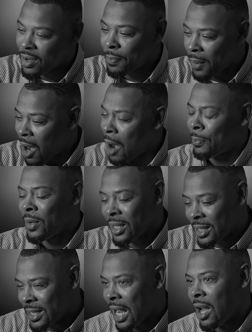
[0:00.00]

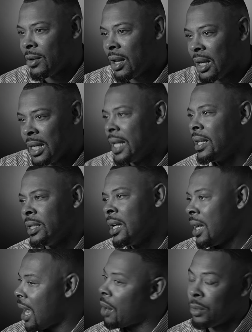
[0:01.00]
properties down the list,
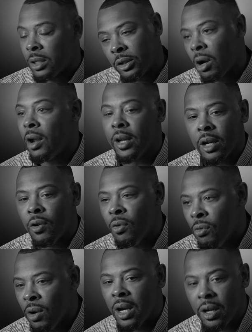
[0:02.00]
I was starting to get
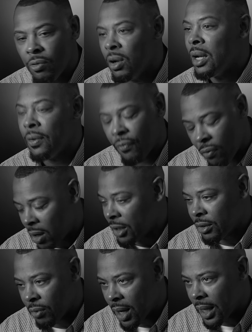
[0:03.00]
really, really
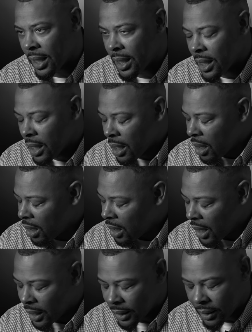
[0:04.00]
frustrated.
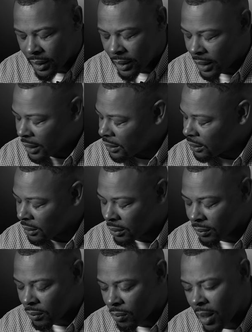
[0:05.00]
I said,
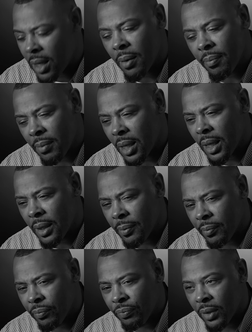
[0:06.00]
wait a minute.
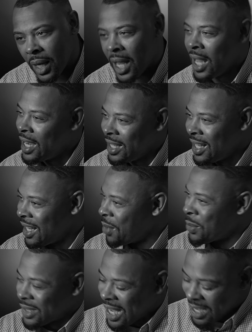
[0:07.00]
And it
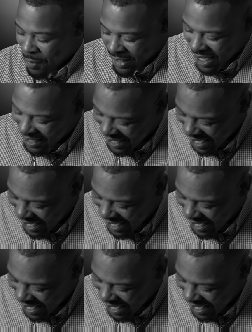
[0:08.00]
was like they were kind of